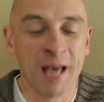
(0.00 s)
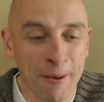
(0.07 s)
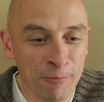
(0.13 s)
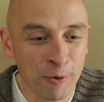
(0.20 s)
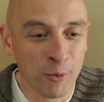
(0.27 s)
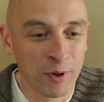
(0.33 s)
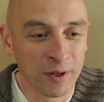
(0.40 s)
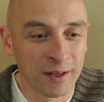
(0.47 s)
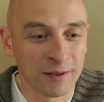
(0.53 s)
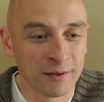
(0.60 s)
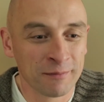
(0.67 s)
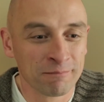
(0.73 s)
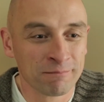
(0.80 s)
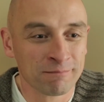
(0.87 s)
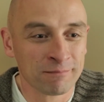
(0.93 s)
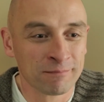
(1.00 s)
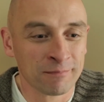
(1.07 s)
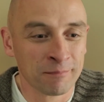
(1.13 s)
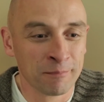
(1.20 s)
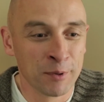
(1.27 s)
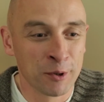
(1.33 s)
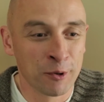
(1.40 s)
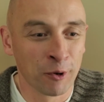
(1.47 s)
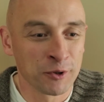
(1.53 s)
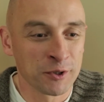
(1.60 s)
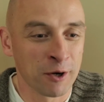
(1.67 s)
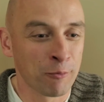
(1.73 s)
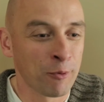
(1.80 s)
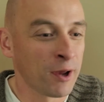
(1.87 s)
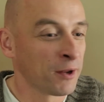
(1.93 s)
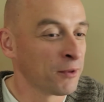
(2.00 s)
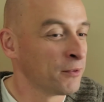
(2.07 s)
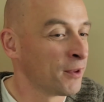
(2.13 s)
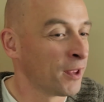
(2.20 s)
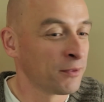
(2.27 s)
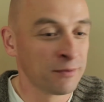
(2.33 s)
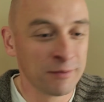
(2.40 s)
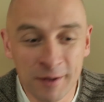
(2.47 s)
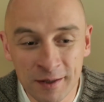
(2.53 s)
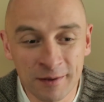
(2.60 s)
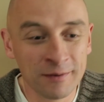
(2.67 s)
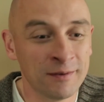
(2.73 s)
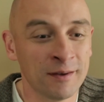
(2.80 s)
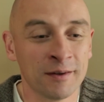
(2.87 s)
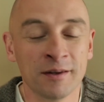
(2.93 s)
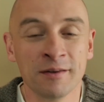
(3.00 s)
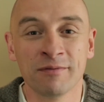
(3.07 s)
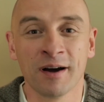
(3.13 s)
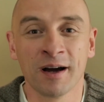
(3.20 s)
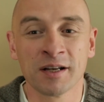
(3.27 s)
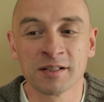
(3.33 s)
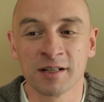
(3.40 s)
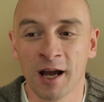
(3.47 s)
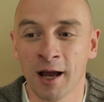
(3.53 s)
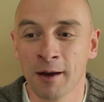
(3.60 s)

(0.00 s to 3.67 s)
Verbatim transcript: happy with it, because I rather not need the device,